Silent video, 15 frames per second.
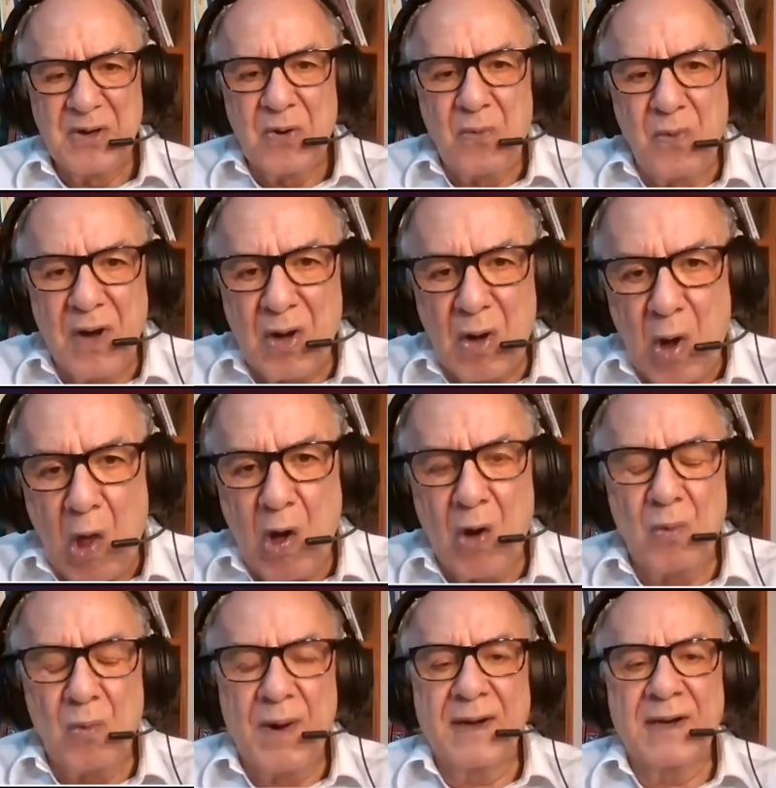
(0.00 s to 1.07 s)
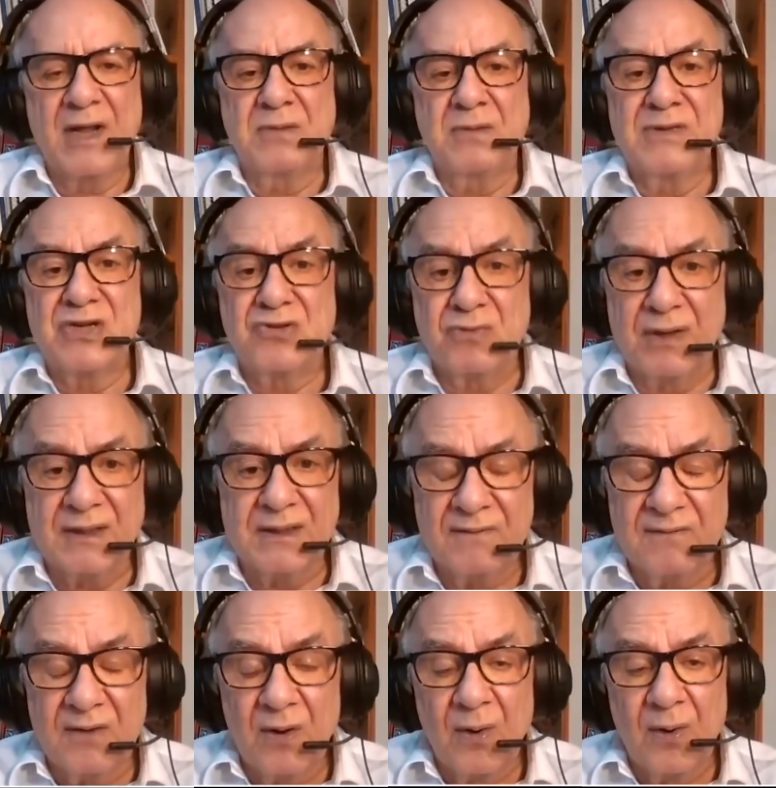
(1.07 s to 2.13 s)
one law, one
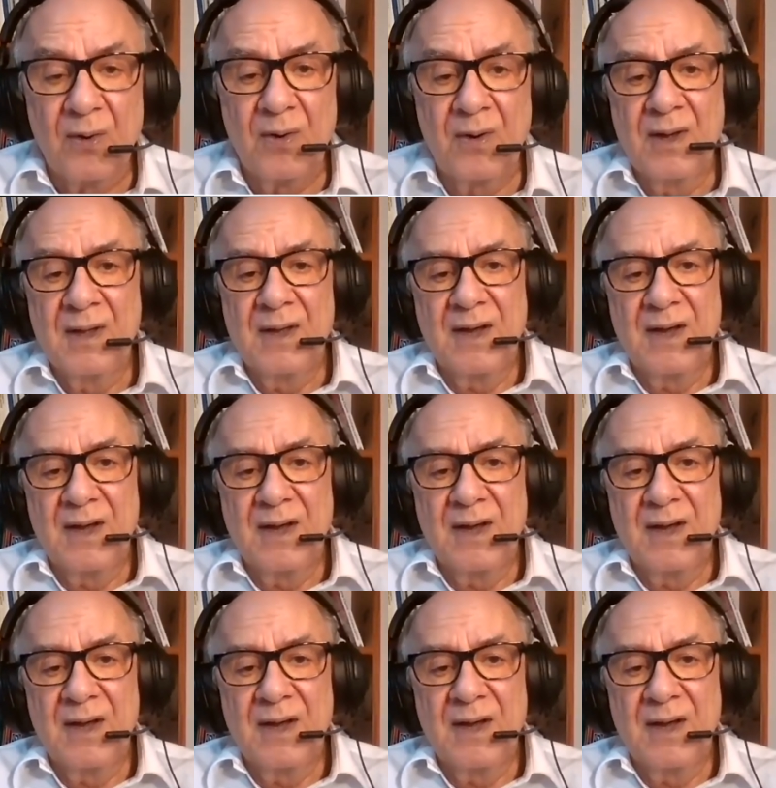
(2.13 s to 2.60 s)
administrative law,